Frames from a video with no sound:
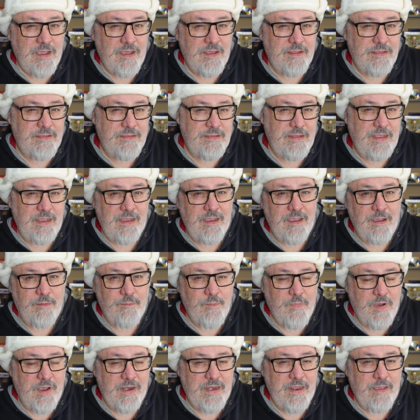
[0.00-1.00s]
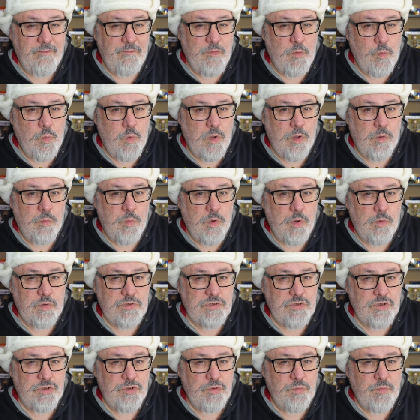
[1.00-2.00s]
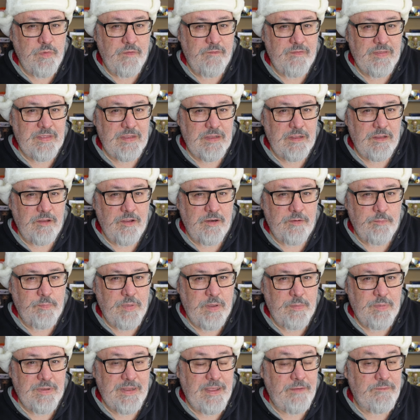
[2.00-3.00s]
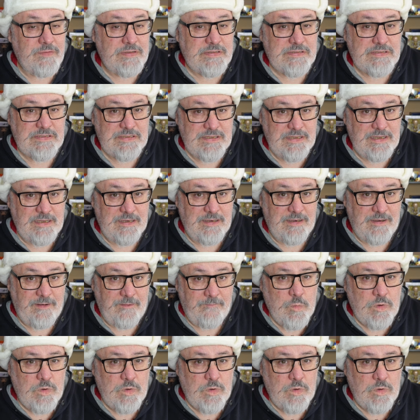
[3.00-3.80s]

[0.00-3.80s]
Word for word: I think I might have a World War II movie that a lot of people haven't seen,